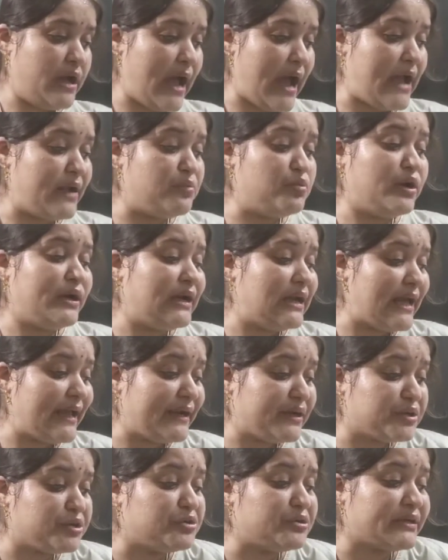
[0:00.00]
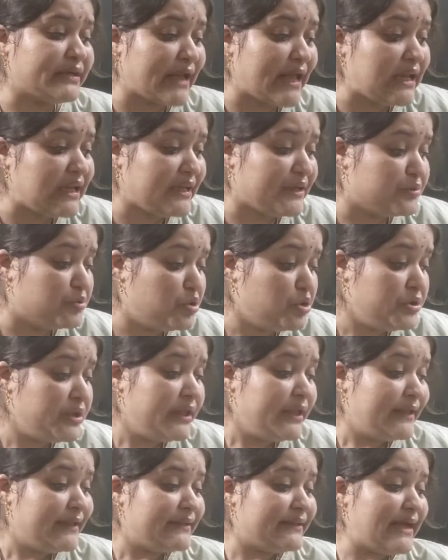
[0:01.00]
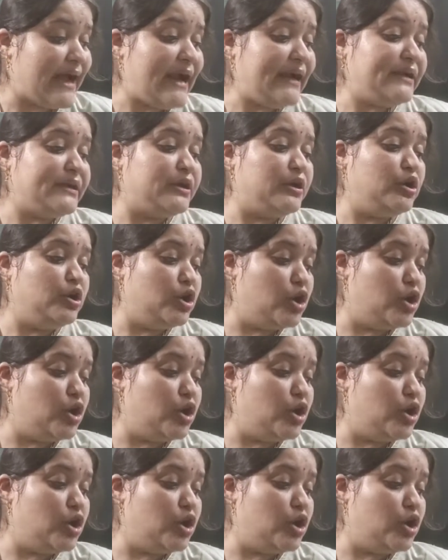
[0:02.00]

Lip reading: I would like to tell you that